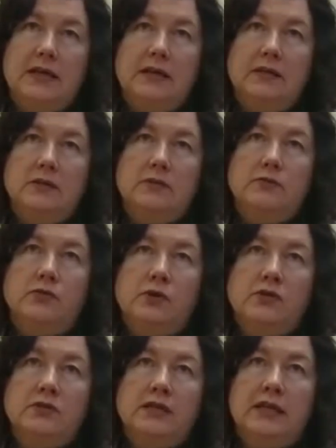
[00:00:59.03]
and of
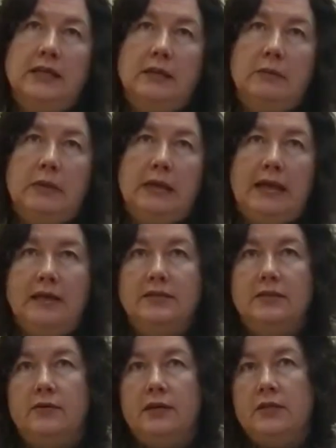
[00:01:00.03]
course they can be as
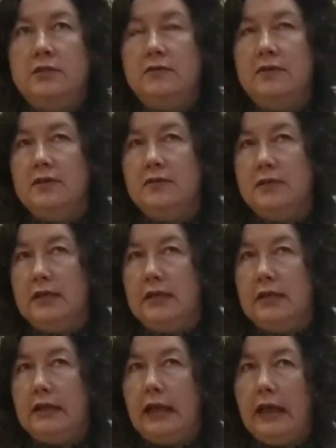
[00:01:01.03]
creative as they